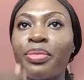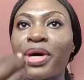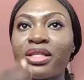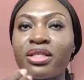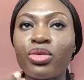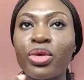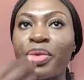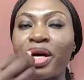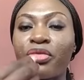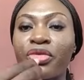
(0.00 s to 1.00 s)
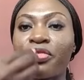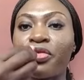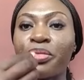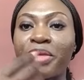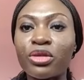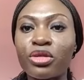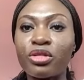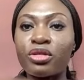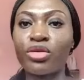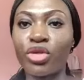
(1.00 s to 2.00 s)
A part of the food might
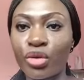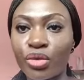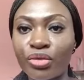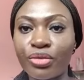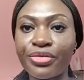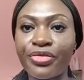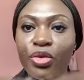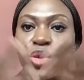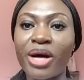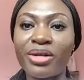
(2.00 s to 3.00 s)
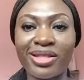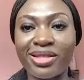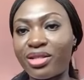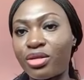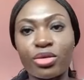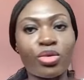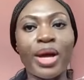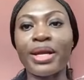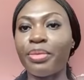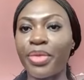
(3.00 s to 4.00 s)
just, flow out, and it's
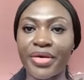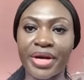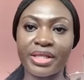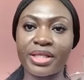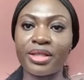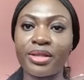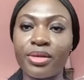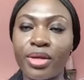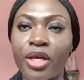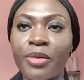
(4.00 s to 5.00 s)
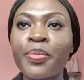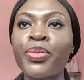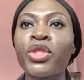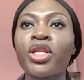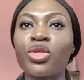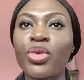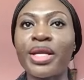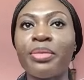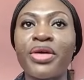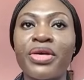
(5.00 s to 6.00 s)
quite embarrassing. Okay? It's
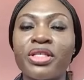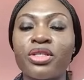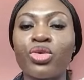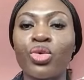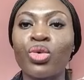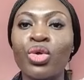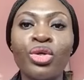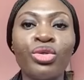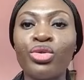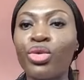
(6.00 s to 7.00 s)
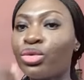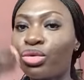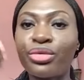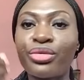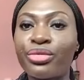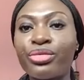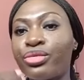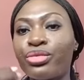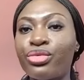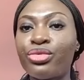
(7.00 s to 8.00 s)
quite embarrassing. So don't
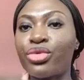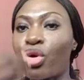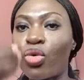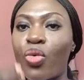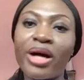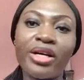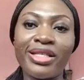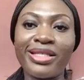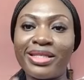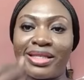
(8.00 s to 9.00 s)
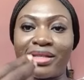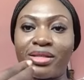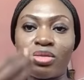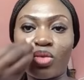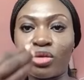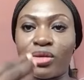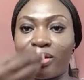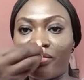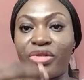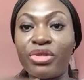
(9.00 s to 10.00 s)
talk while eating. That's the
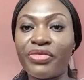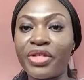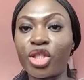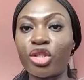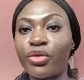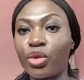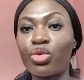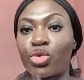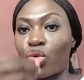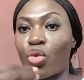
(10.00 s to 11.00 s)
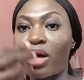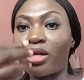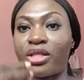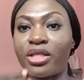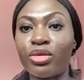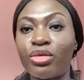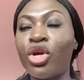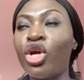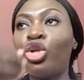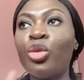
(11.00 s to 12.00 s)
real definition of don't talk while eating.